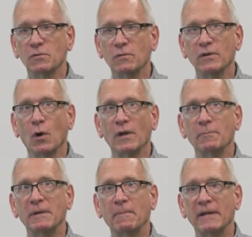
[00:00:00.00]
Well, no, it'll
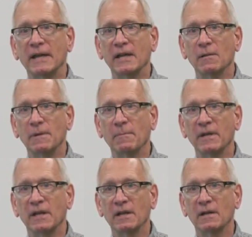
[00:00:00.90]
be Monday. It'll be
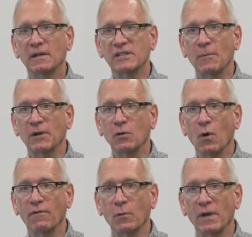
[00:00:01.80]
Monday because I want to go
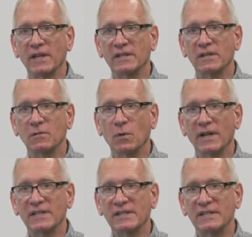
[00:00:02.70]
over what it what
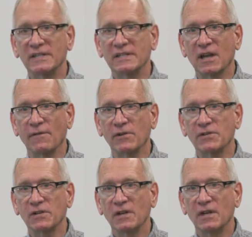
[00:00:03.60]
it
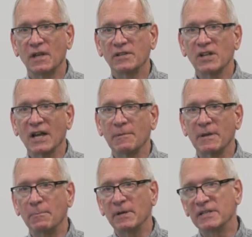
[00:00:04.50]
covers. It's not going to
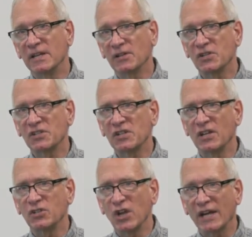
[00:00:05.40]
be a big deal. It's just a
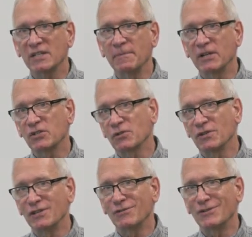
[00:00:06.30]
check to make sure
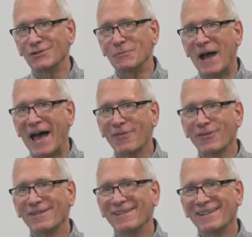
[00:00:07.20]
that you can do math.
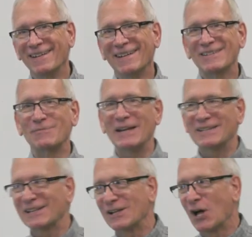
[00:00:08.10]
That's
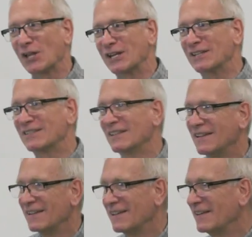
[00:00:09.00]
basically all it
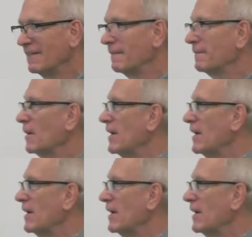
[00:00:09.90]
is.